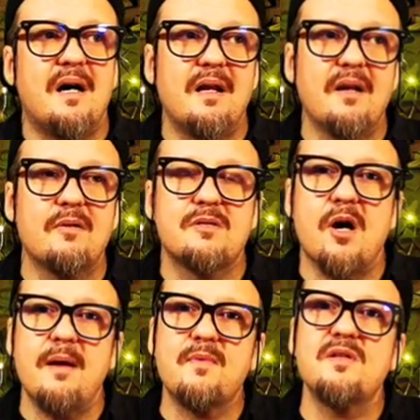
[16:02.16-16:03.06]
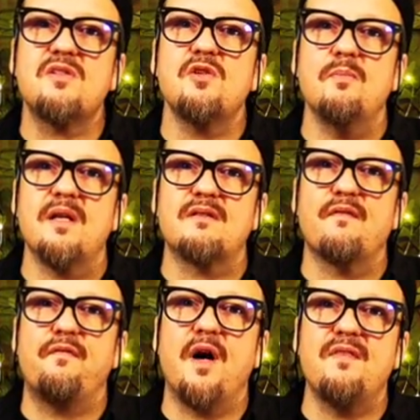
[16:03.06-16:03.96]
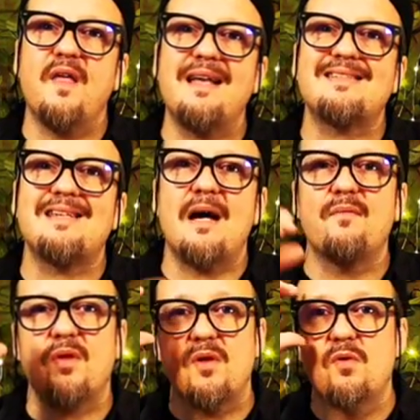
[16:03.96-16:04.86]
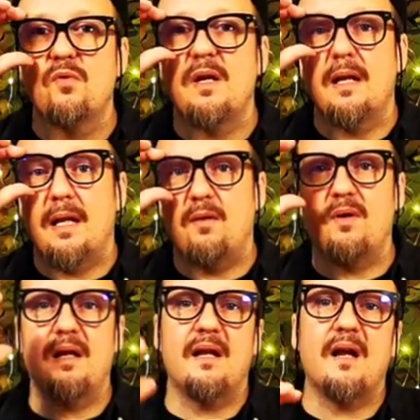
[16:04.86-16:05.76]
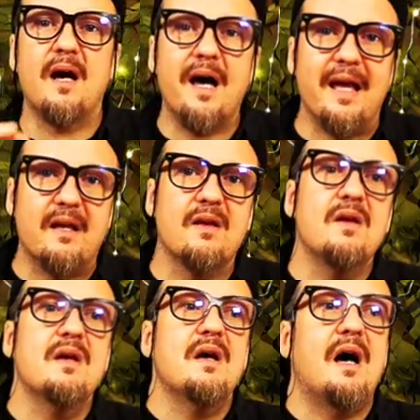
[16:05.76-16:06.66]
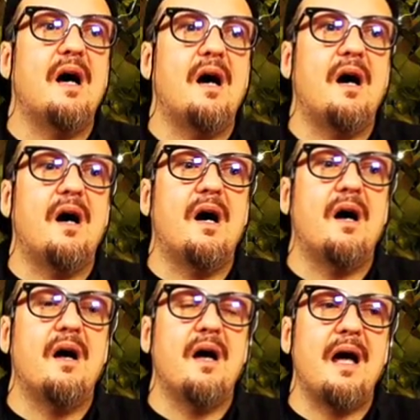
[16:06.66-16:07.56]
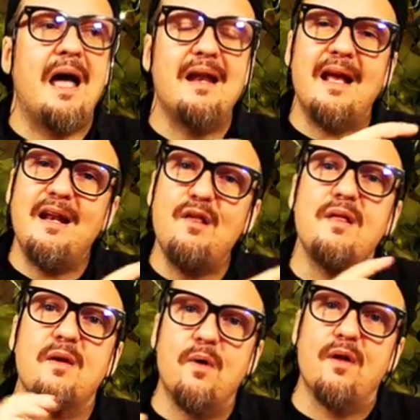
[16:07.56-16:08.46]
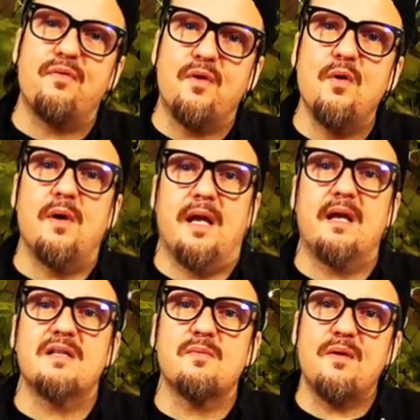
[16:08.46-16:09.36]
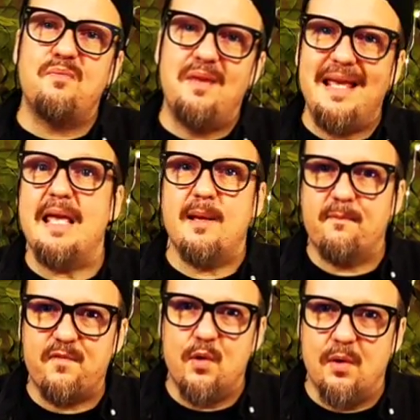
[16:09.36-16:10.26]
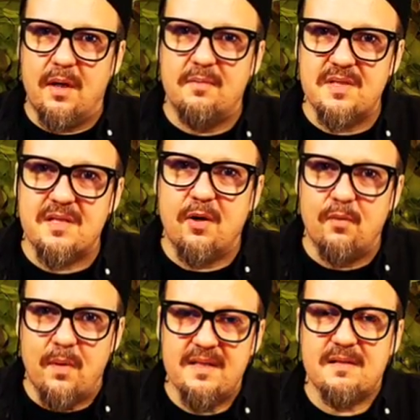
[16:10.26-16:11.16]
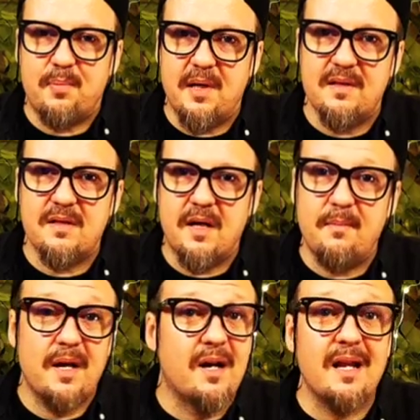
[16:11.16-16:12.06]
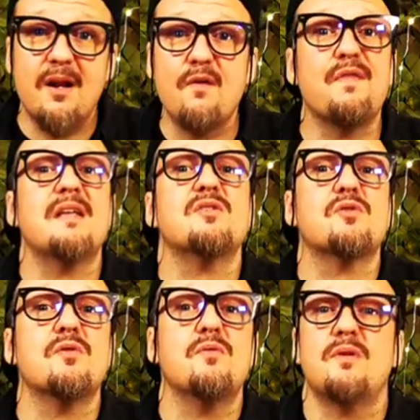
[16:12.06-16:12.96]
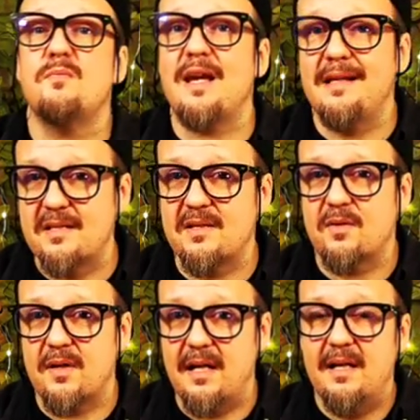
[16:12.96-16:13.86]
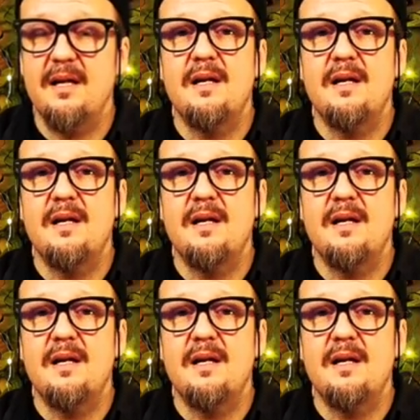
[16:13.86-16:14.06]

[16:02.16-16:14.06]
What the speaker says: a little time consuming to find that sound that you really, really like. And anything worth doing is worth digging for, I was told once upon a time. Now, I don't know if that's true. You may disagree.